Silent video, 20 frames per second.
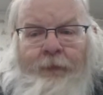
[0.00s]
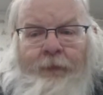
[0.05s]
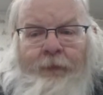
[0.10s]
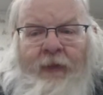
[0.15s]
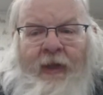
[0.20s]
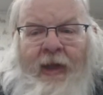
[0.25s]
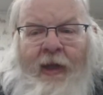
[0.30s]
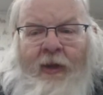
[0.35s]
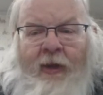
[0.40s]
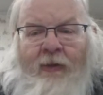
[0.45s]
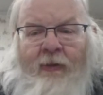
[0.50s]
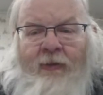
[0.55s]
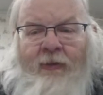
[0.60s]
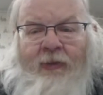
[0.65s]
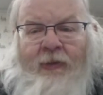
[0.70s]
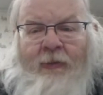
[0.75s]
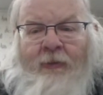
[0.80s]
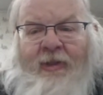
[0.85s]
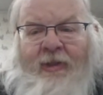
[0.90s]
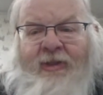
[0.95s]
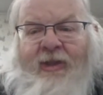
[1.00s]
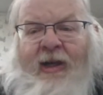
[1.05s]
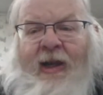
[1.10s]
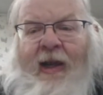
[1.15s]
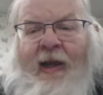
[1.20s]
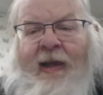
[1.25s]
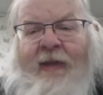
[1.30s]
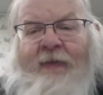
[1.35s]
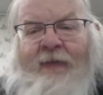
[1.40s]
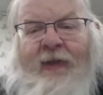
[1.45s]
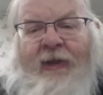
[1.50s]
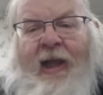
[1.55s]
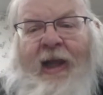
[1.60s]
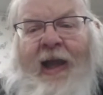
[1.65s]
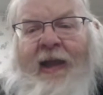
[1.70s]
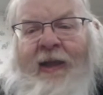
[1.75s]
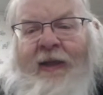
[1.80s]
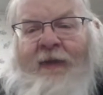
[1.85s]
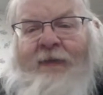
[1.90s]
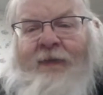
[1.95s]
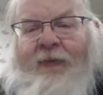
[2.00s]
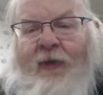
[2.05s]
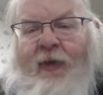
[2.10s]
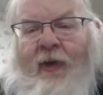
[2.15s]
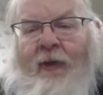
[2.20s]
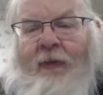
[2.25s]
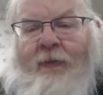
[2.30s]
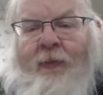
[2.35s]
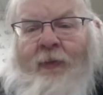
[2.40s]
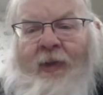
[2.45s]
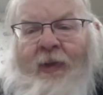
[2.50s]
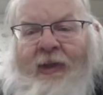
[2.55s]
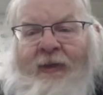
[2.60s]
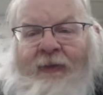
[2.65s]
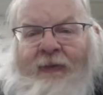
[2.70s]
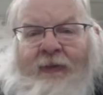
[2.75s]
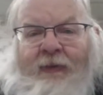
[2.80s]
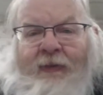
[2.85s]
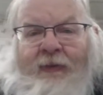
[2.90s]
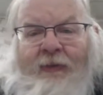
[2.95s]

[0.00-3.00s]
Now, the reason I even got involved with